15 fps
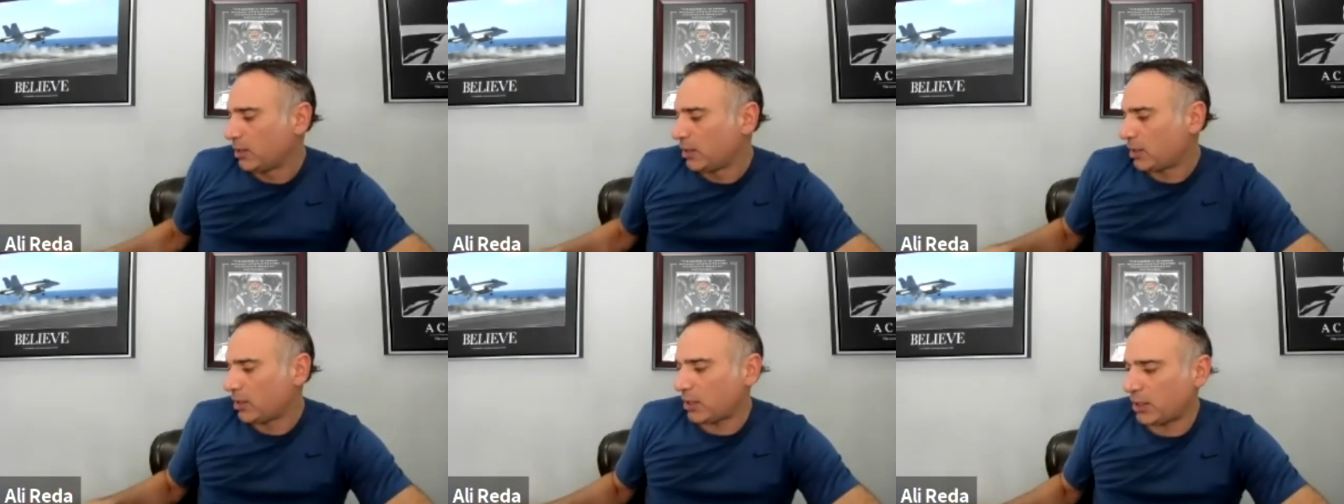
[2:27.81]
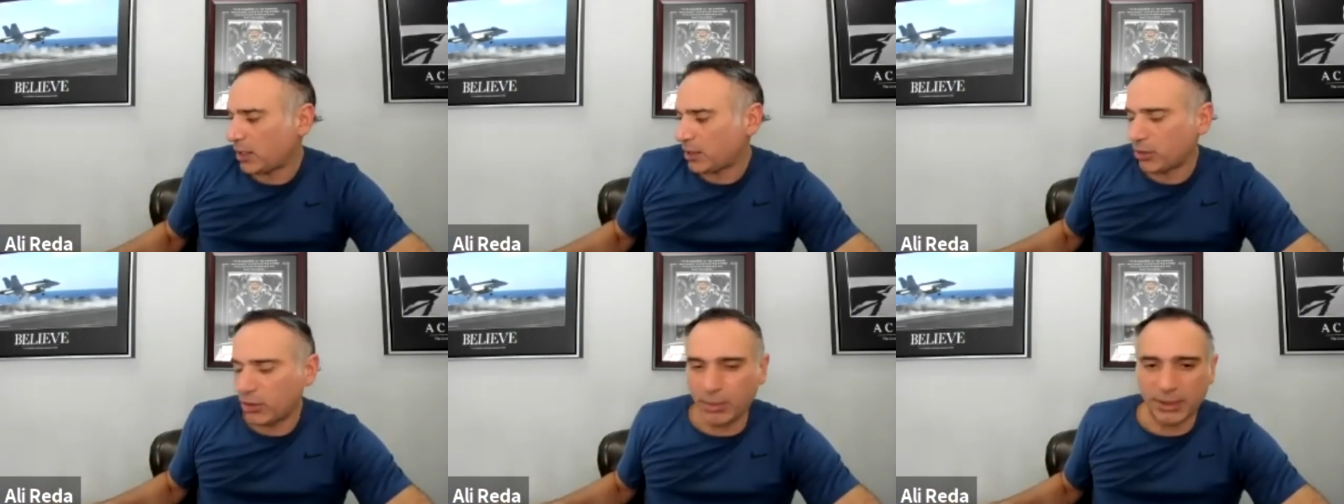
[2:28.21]
Uh, I
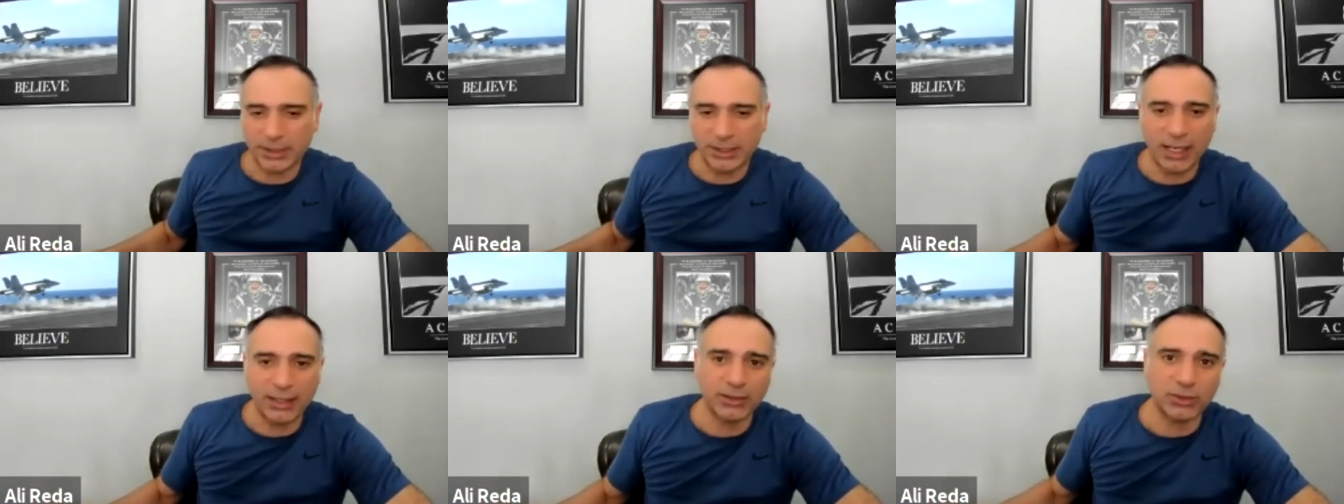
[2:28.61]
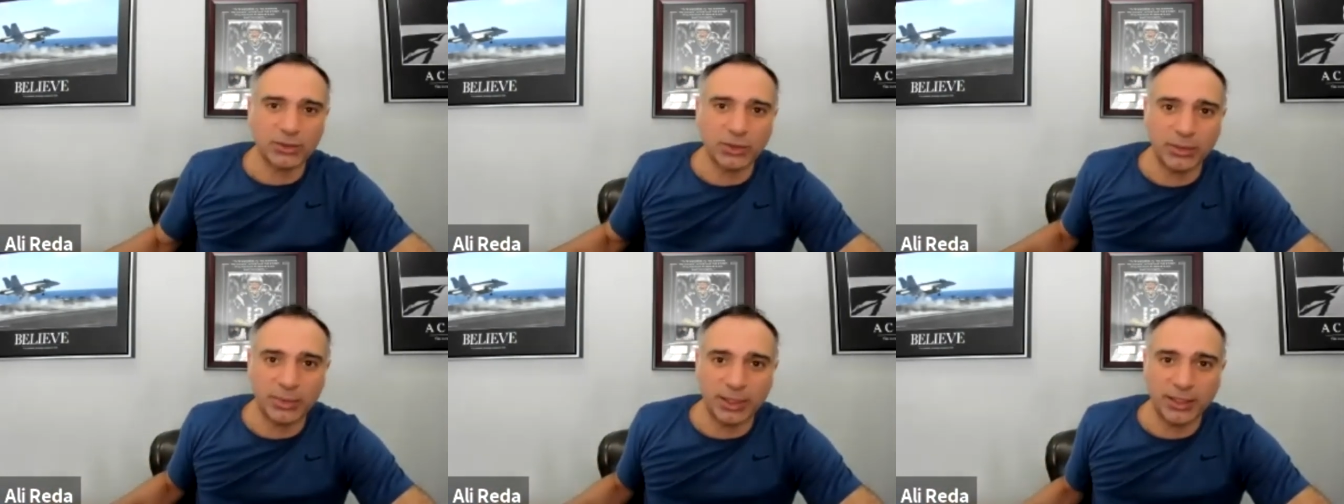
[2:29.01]
know I'm a
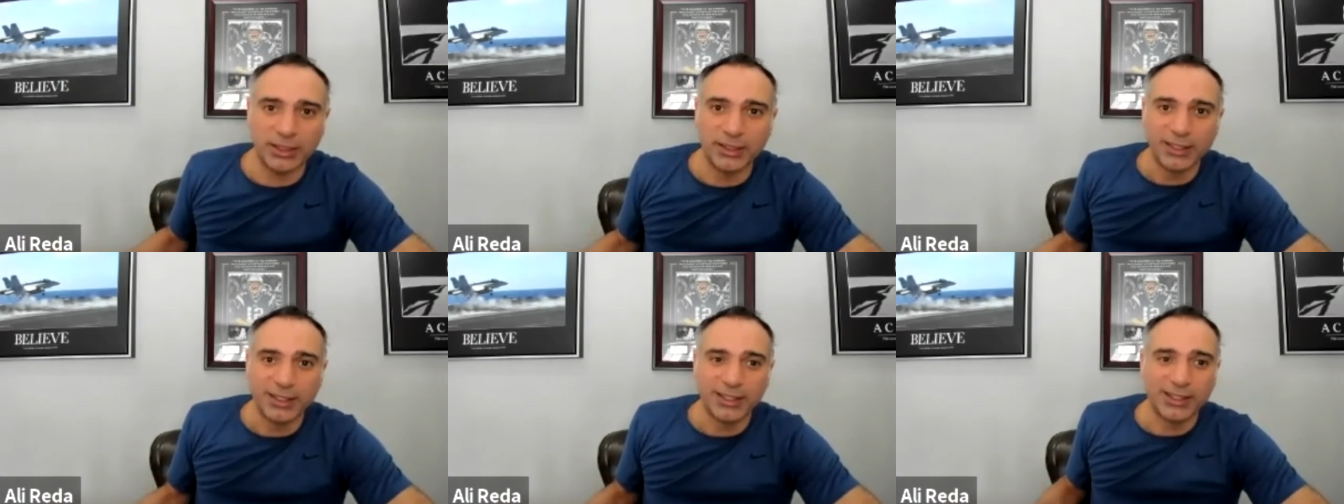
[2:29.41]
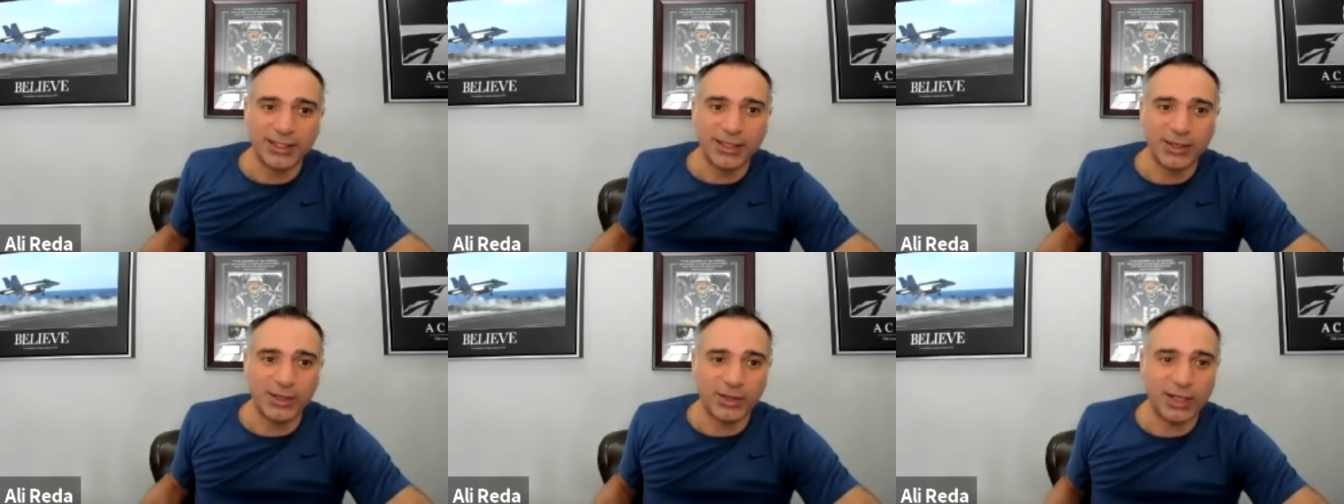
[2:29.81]
dinosaur, but you
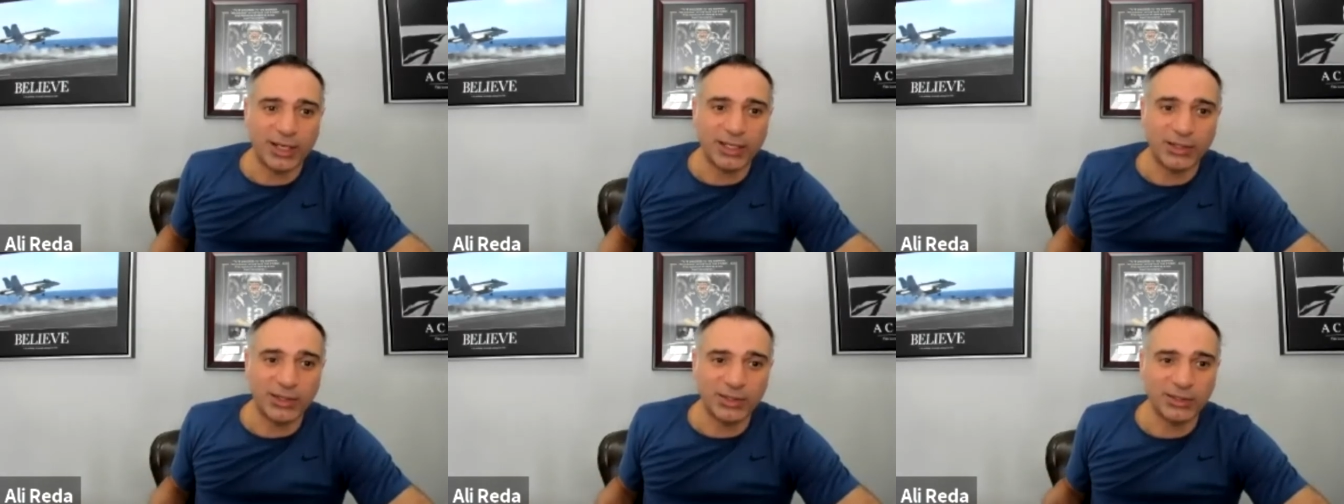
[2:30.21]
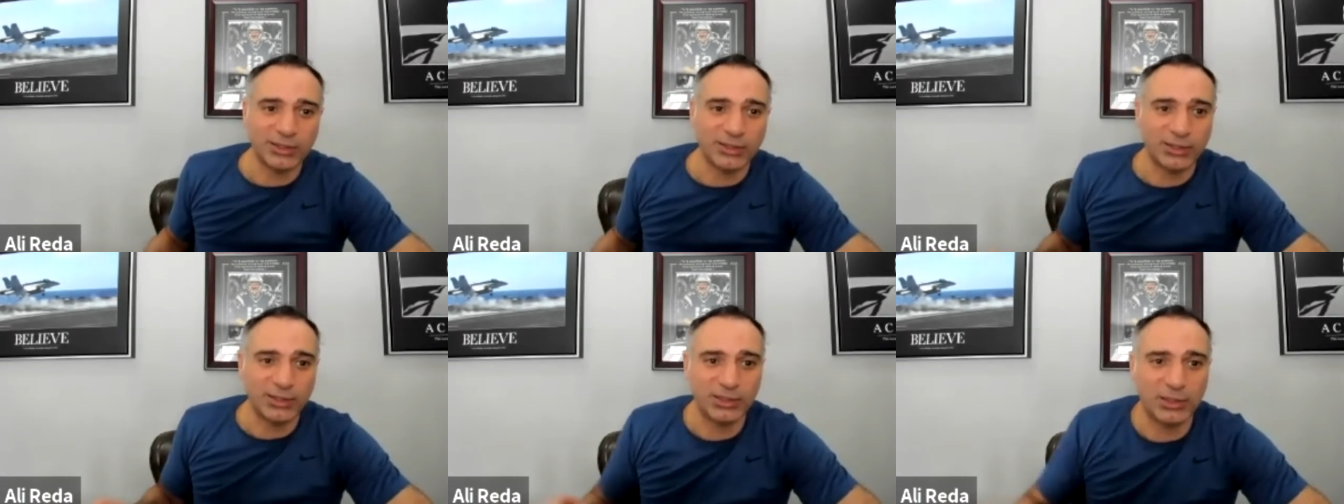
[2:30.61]
know there's
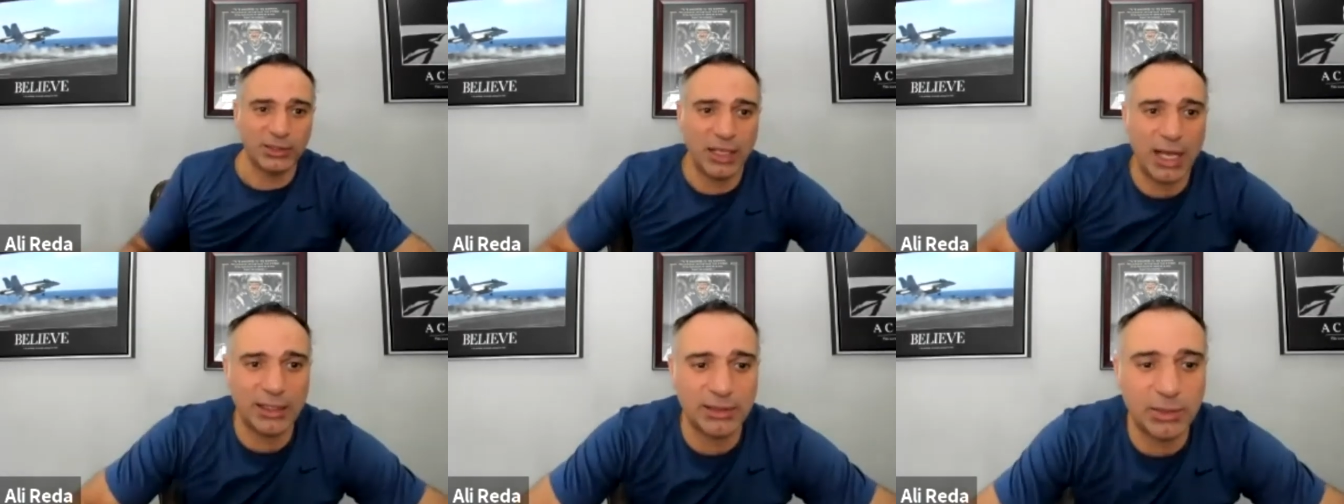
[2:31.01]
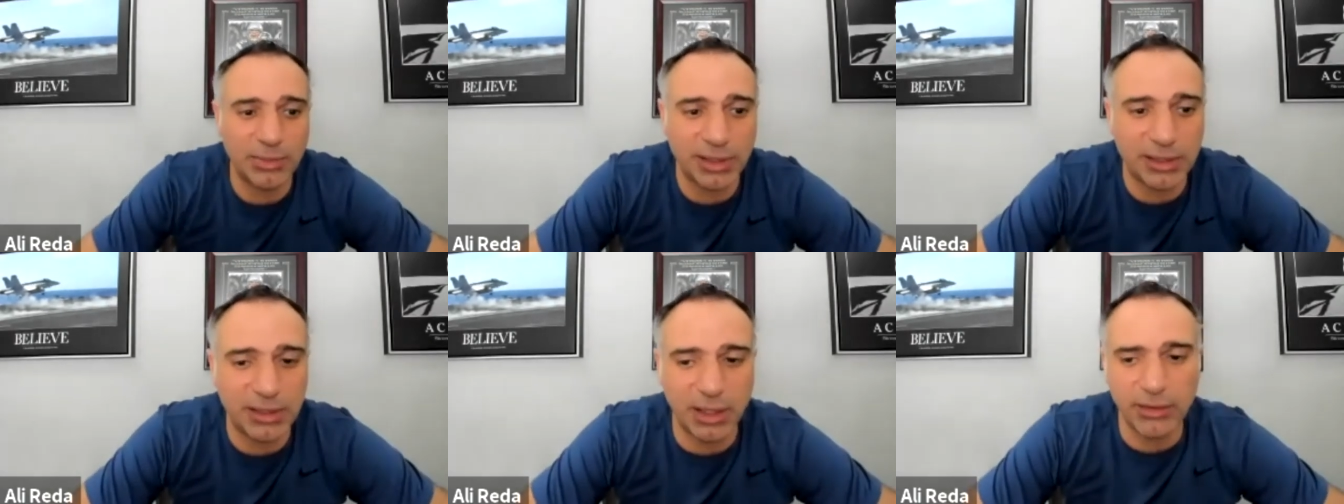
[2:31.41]
there's a lot to be
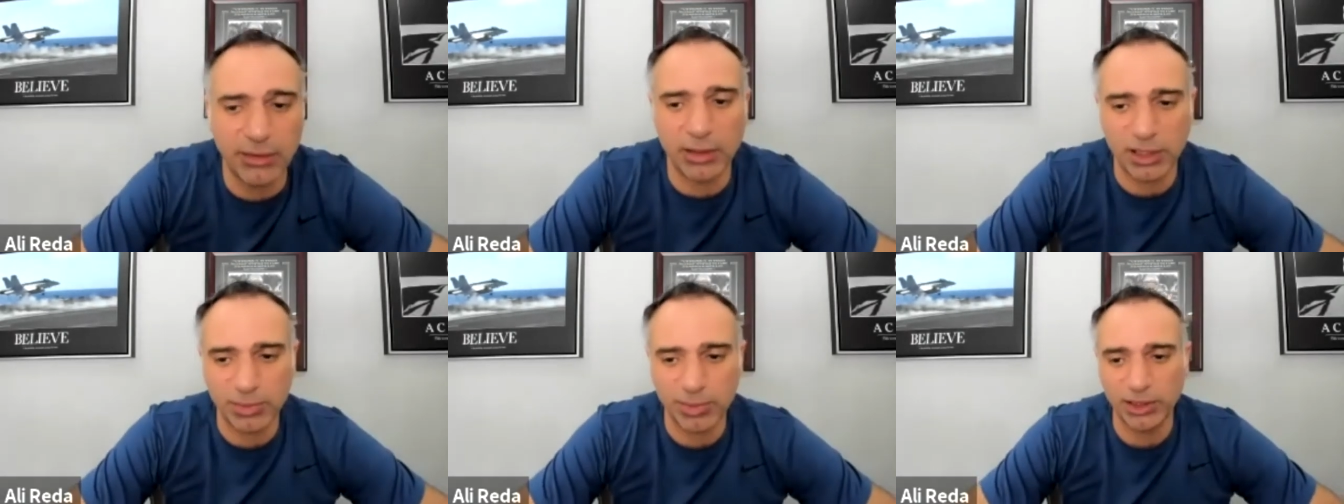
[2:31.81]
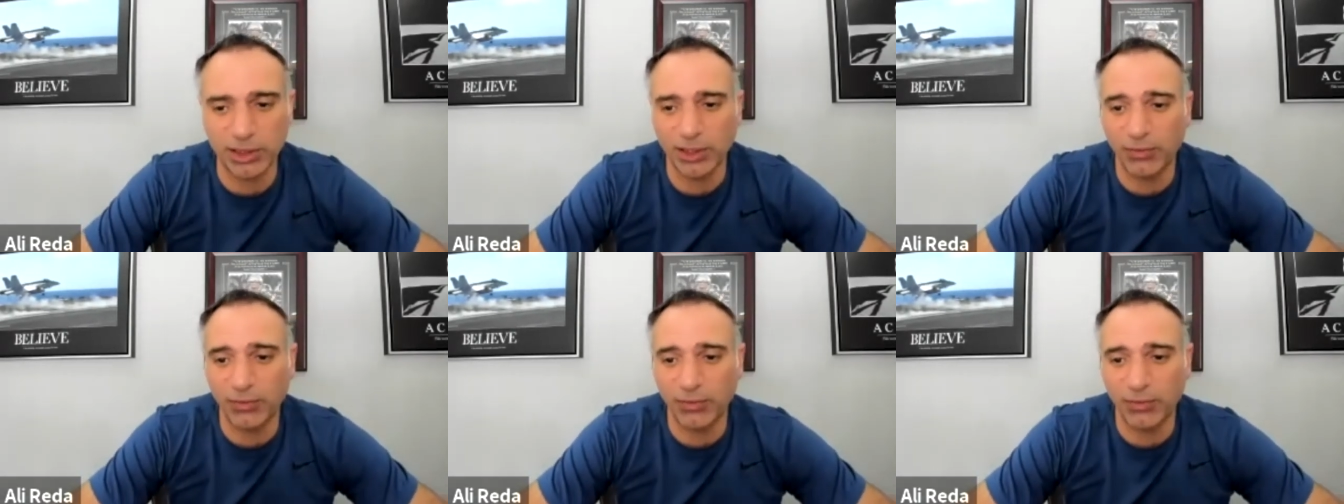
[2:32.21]
done there, especially